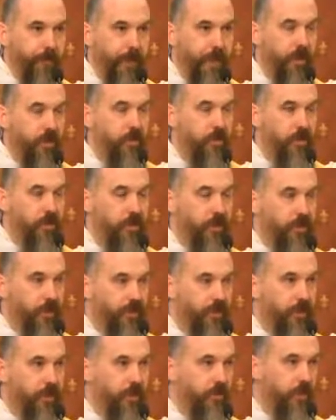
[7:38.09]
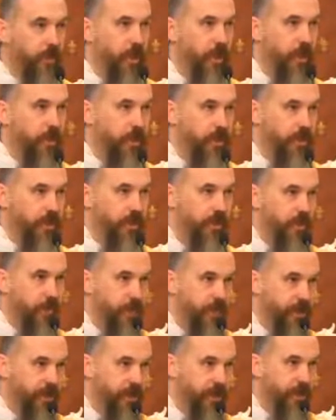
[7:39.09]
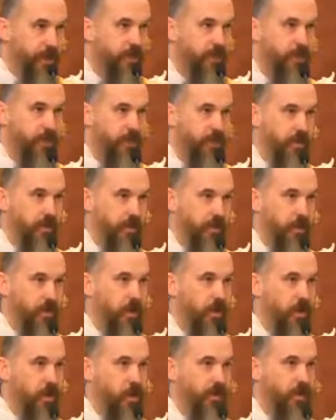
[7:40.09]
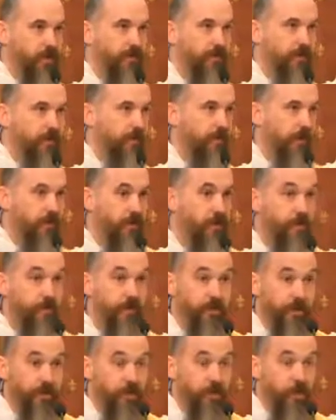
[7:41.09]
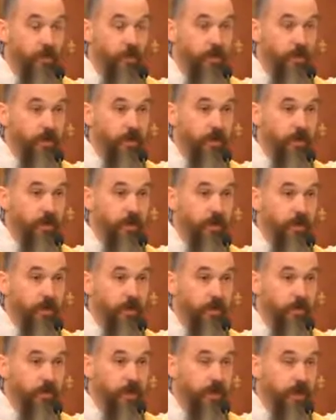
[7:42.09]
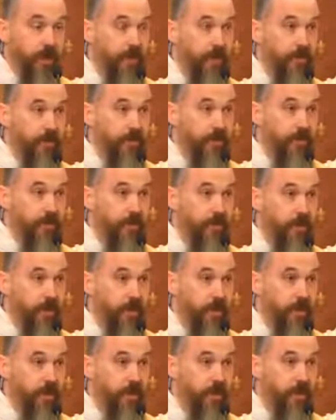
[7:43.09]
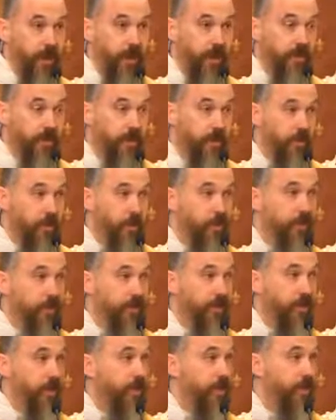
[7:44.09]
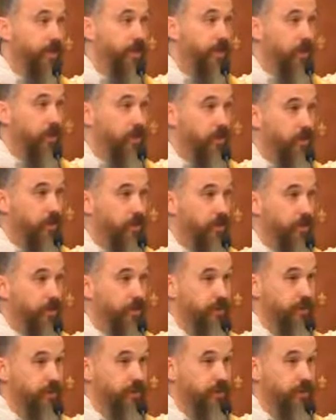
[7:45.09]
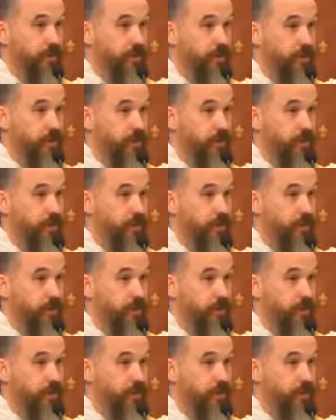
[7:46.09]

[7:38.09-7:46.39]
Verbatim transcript: They're simply trying to respond to the call of their Lord in their lives in the little ways that He calls us.